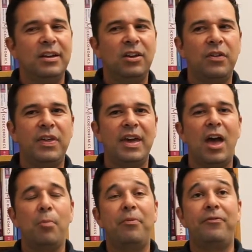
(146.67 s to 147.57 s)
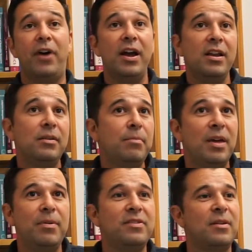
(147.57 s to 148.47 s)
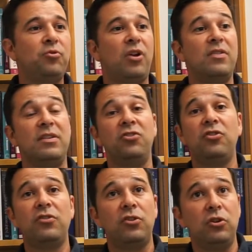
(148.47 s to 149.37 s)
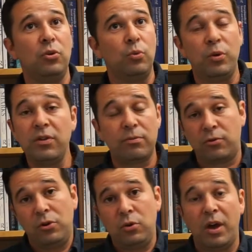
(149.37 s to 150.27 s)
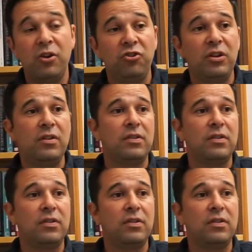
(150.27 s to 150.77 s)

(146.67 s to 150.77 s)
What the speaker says: could they help fund maybe some transitions to new energies?